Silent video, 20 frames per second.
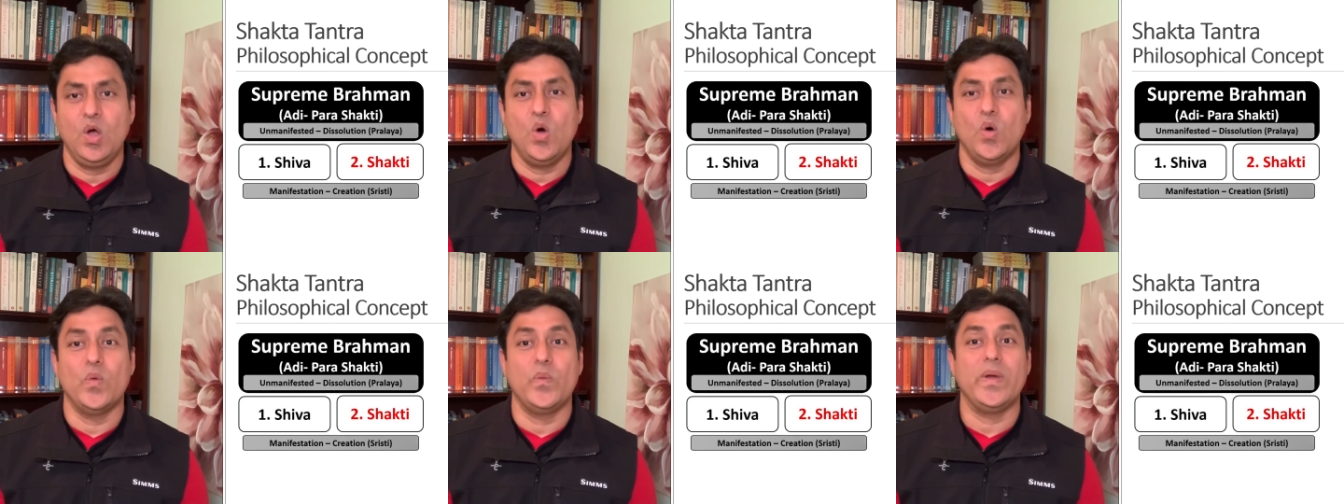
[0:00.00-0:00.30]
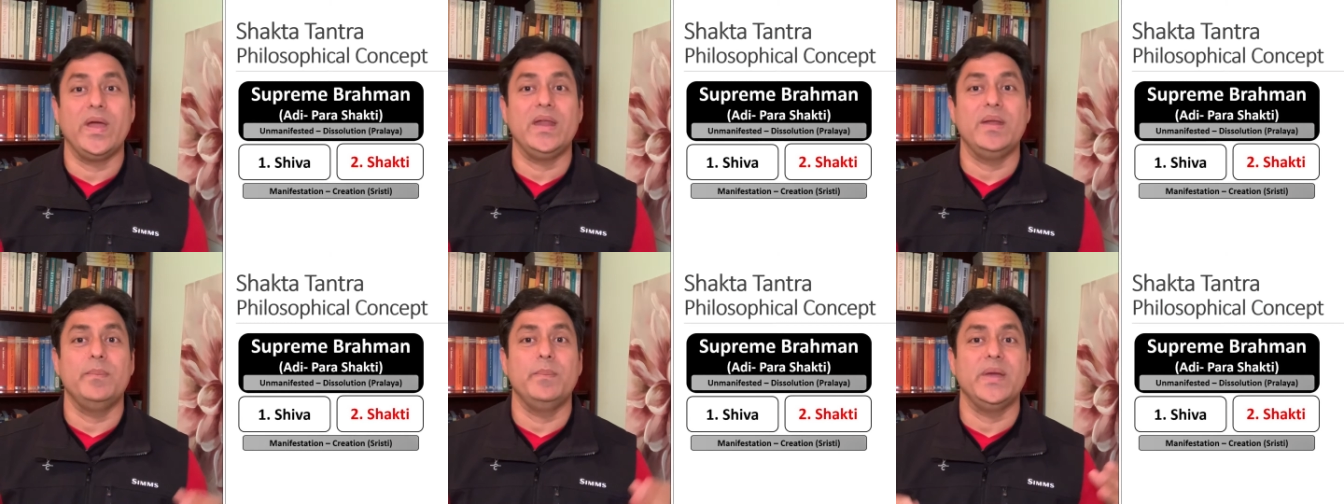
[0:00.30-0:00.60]

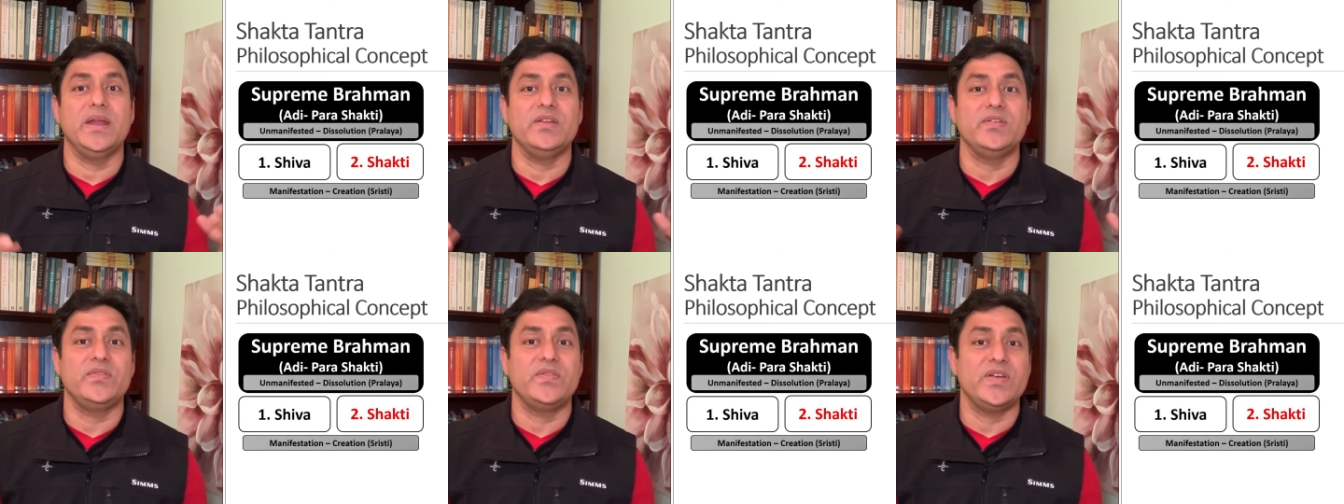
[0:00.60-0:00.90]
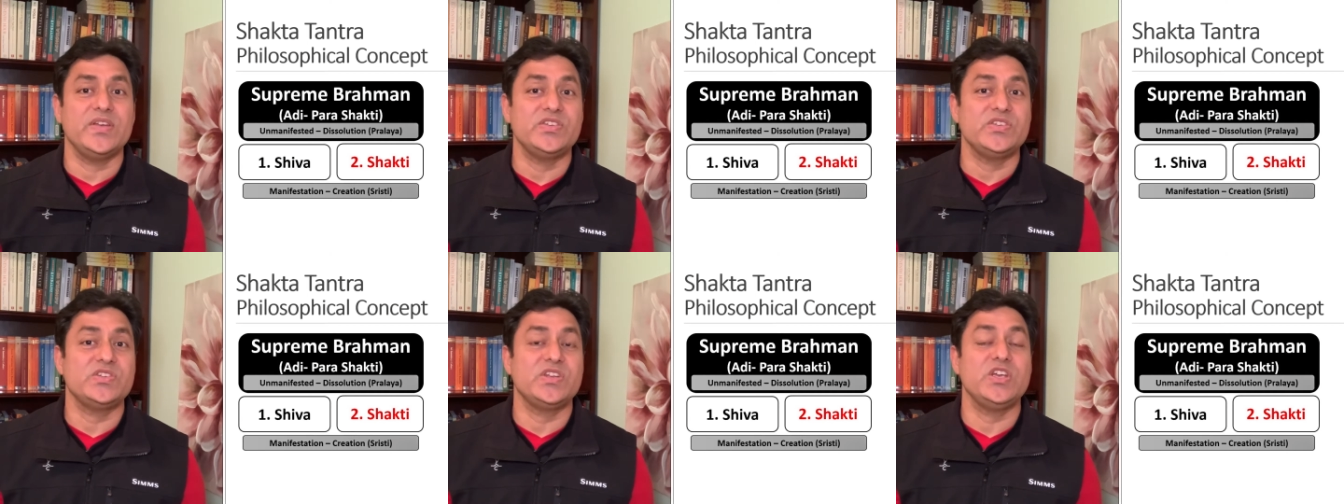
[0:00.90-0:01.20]
When
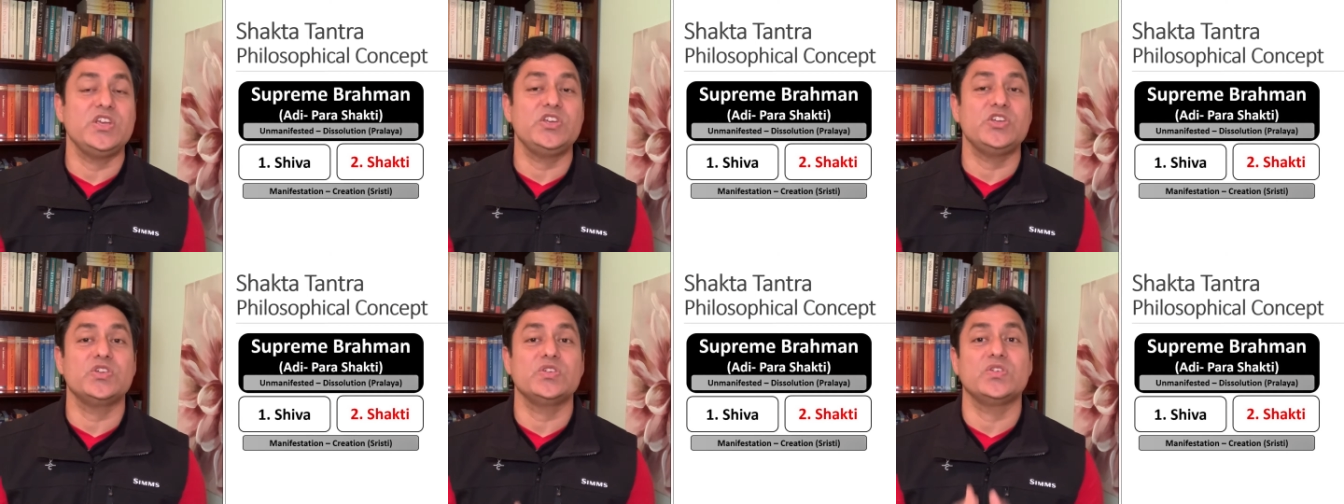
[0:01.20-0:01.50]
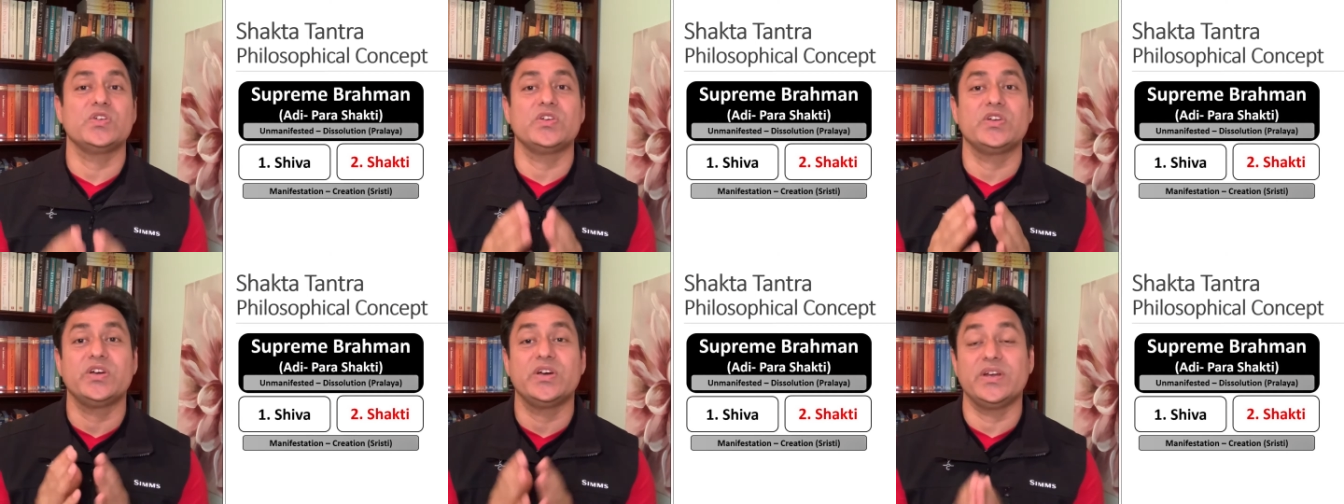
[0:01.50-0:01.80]
manifestation
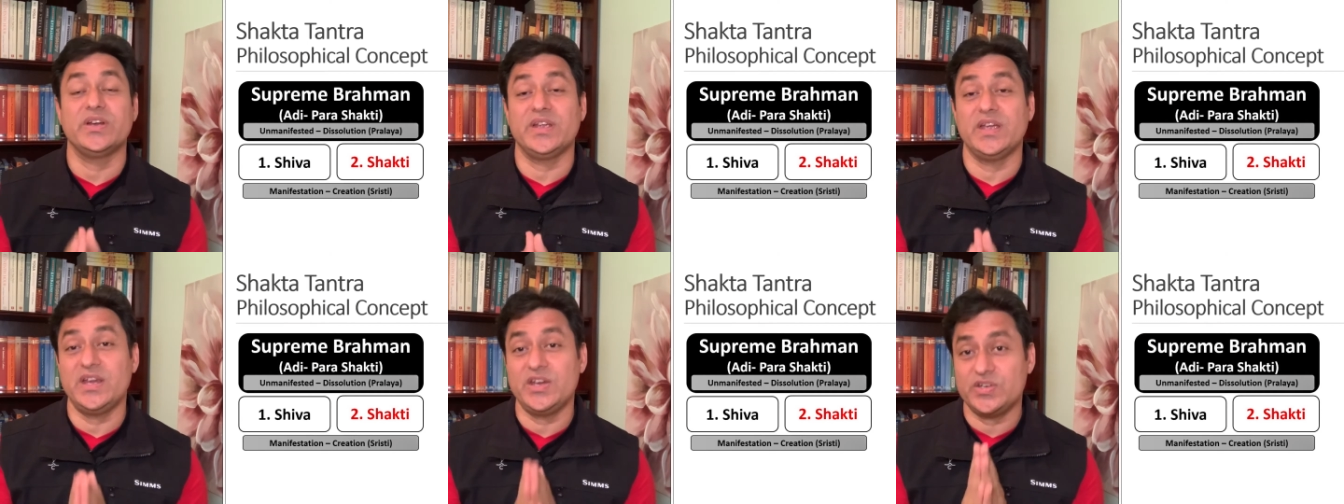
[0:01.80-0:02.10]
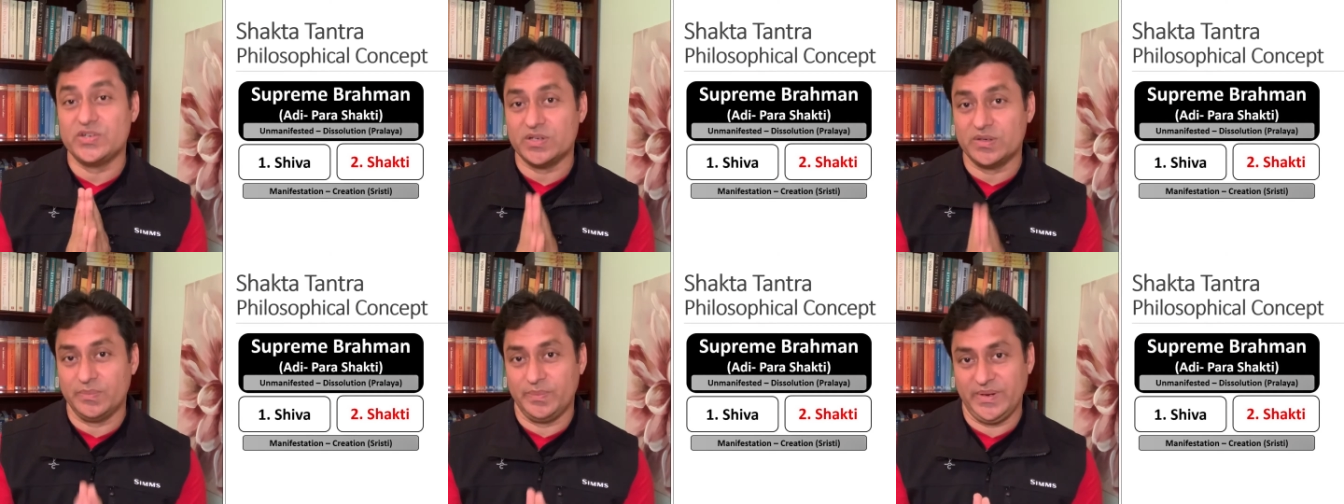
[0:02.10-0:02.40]
or
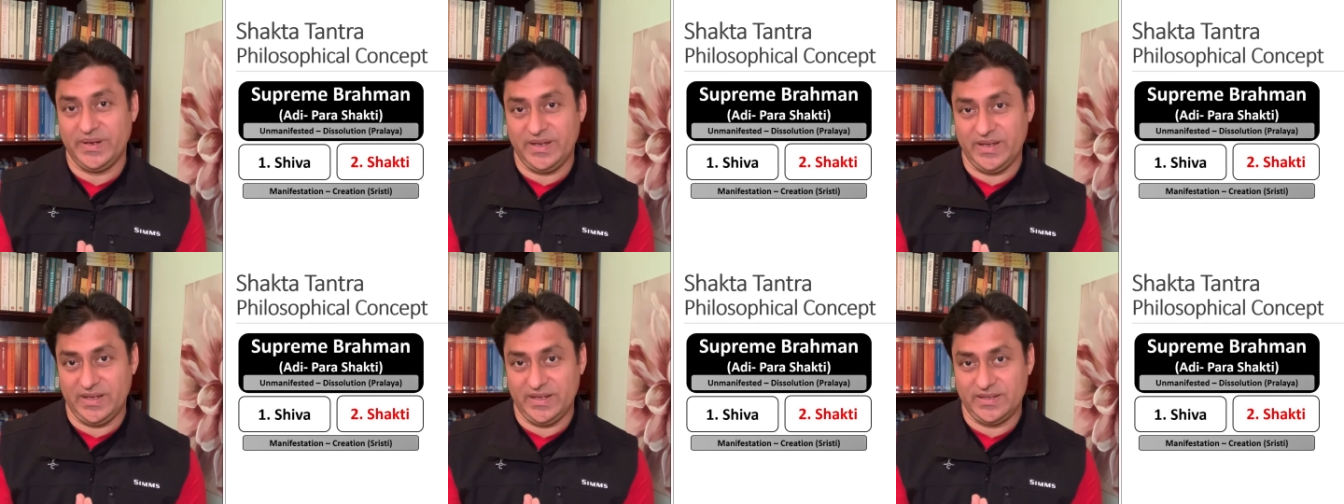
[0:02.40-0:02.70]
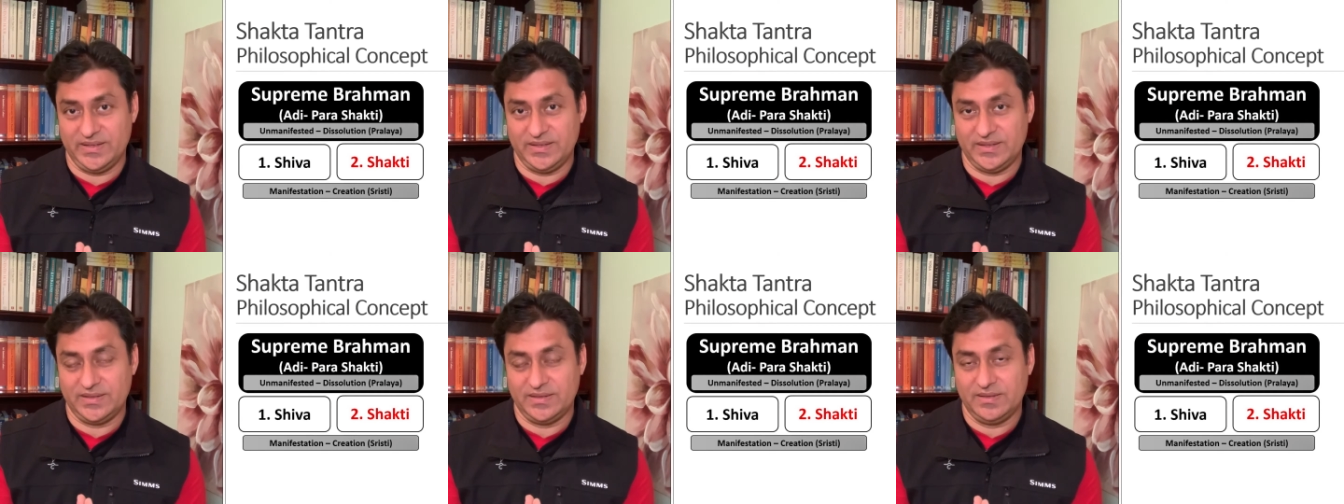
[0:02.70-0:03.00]
creation
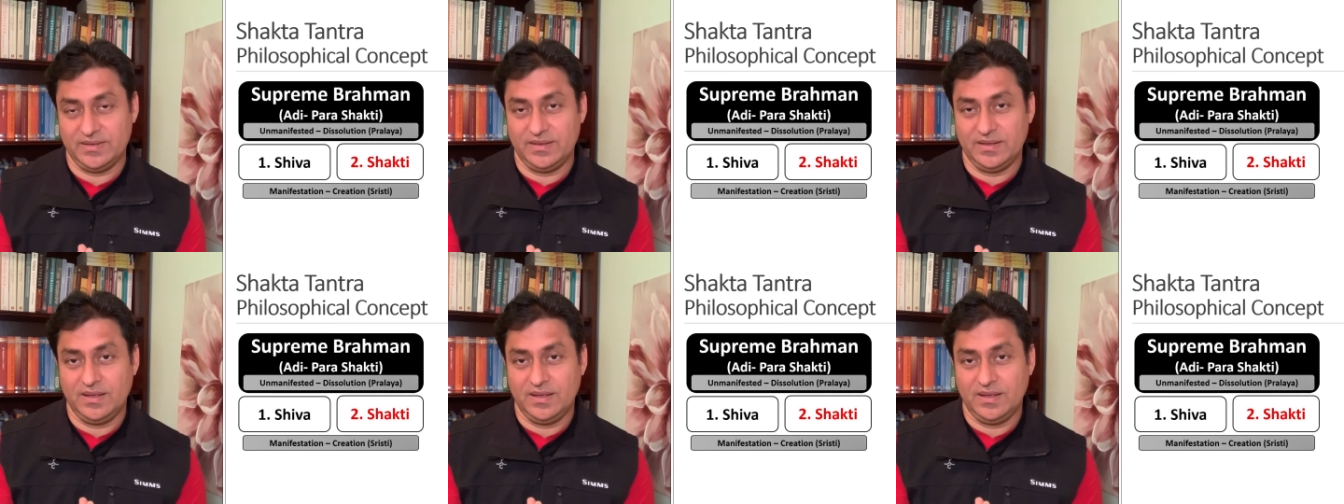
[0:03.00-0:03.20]
begins,